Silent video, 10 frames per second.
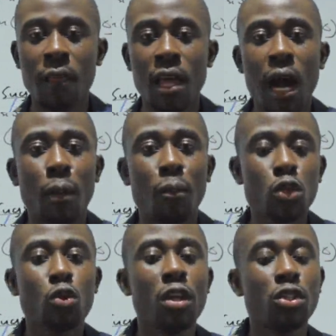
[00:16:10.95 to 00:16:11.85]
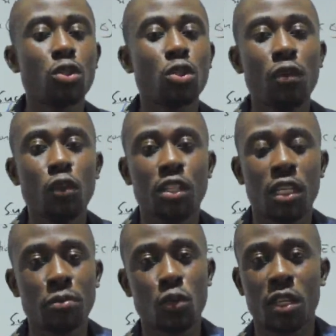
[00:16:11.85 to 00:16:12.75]
I'm also going to give you
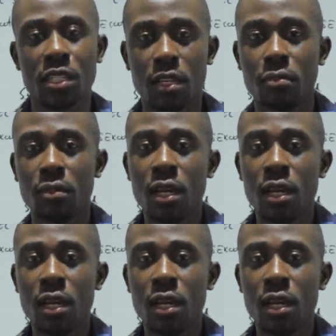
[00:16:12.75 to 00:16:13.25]
tips on the same,